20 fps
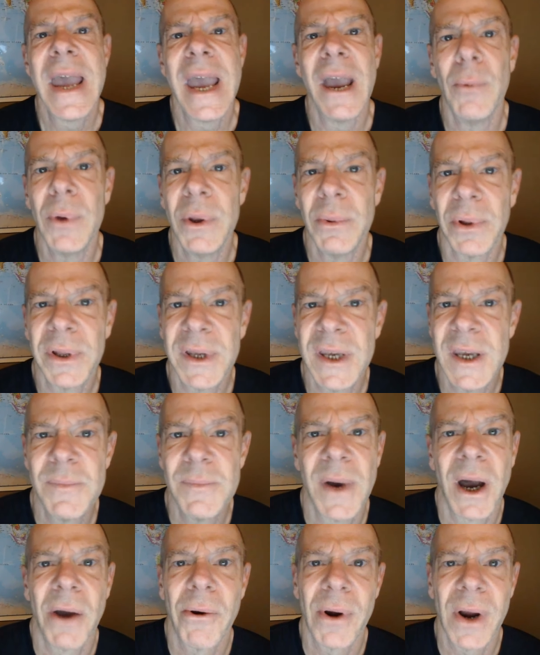and we will
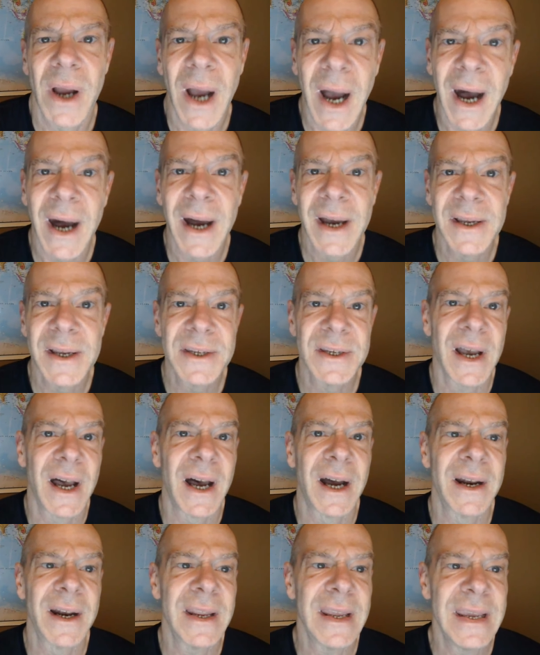keep our eyes
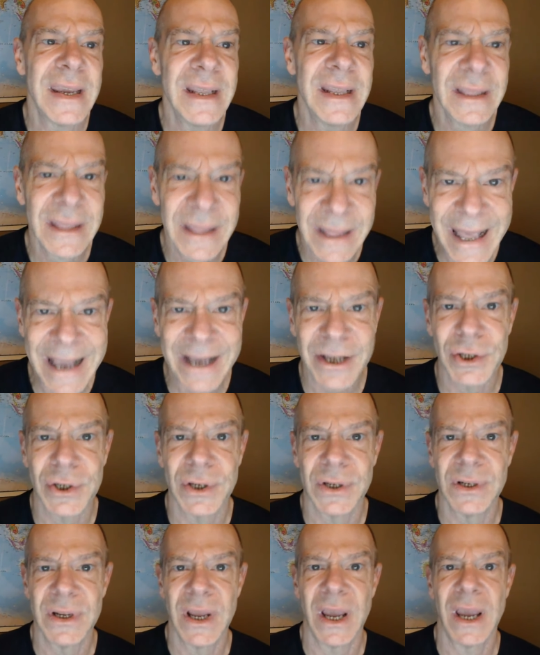on Election